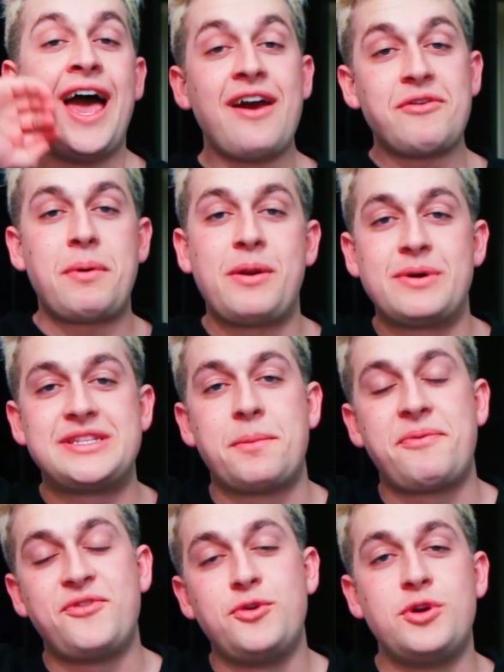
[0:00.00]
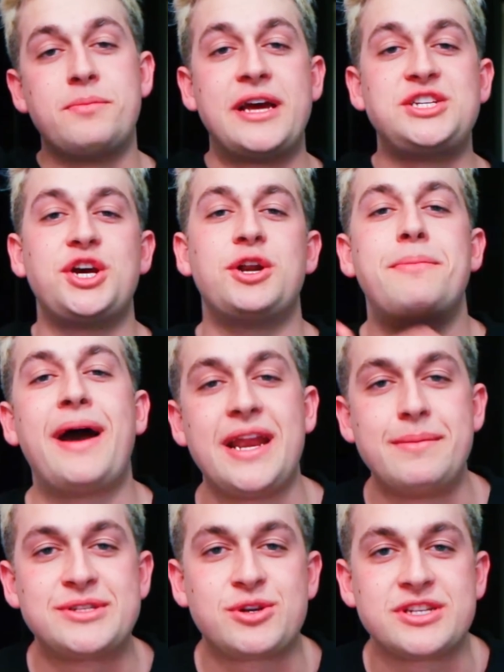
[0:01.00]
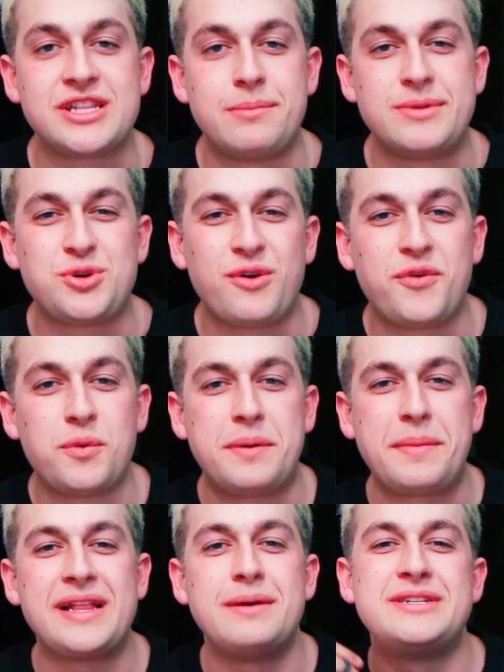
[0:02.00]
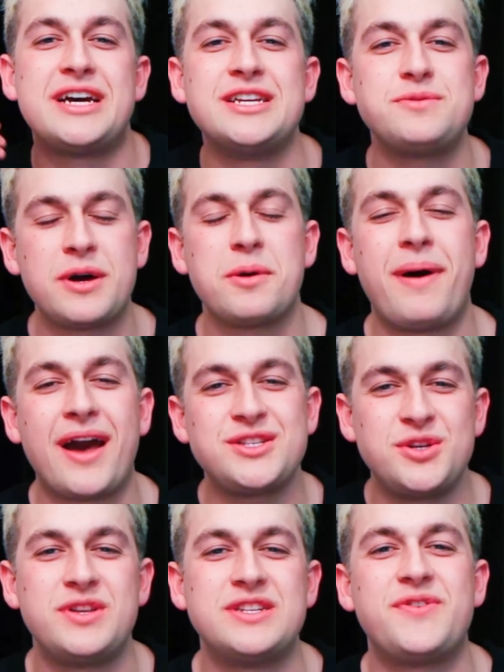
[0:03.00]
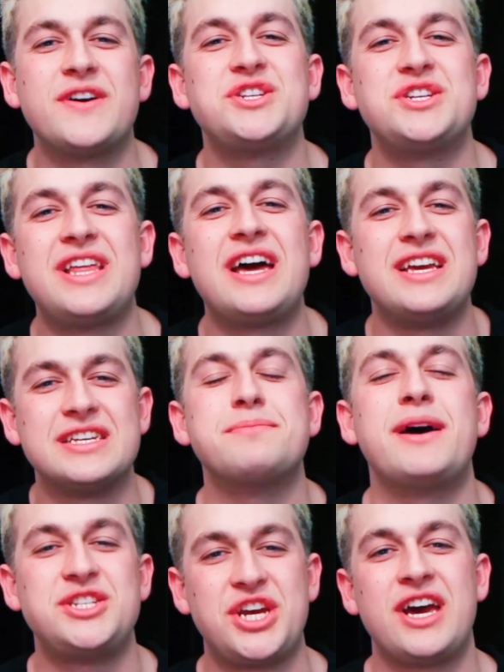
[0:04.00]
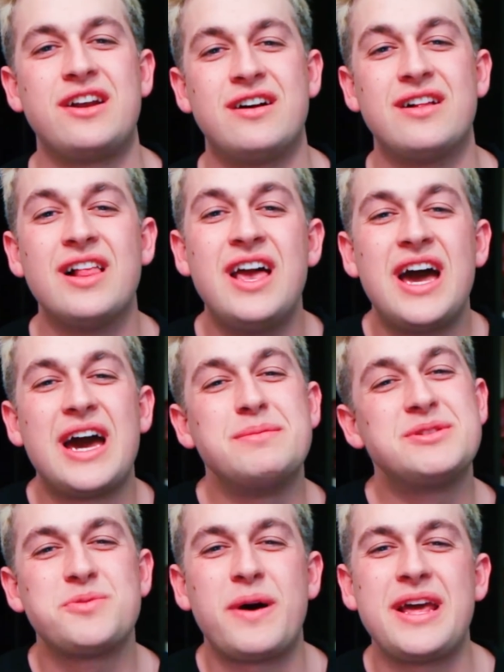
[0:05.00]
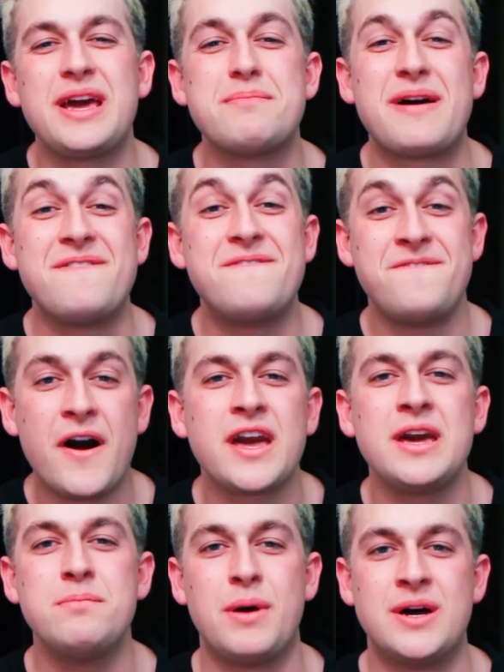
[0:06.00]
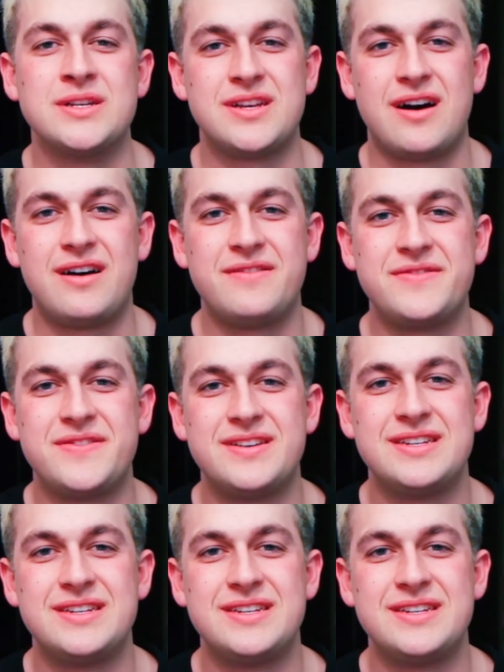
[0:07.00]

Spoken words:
Hey everybody, what's up? If you're new to my channel, my name is Chris Klemens, or if you're one of my Clementines, welcome back to the Dysfunction that is my channel. I'm sweating my fucking balls off.